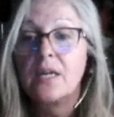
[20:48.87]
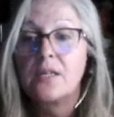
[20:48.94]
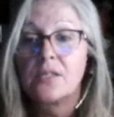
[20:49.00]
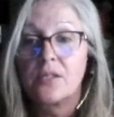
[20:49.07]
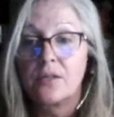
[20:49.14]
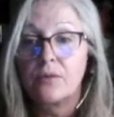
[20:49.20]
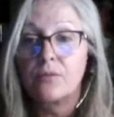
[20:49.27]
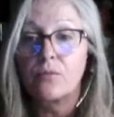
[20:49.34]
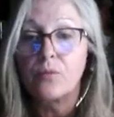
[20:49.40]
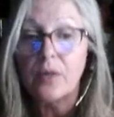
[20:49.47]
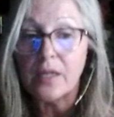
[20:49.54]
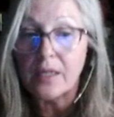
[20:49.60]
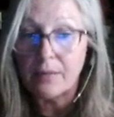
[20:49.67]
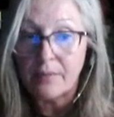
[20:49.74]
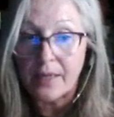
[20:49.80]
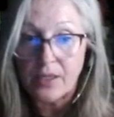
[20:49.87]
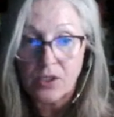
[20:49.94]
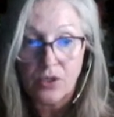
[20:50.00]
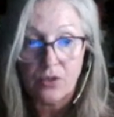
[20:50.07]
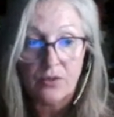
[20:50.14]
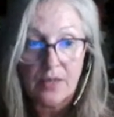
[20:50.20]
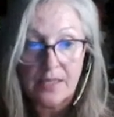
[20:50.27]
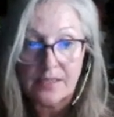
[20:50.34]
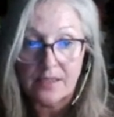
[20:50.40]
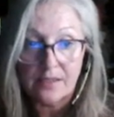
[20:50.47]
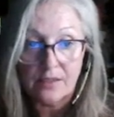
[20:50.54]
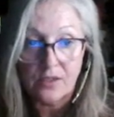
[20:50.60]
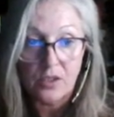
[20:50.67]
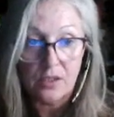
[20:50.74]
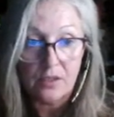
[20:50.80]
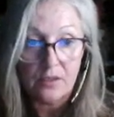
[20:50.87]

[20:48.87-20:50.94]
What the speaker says: to really make sure that as this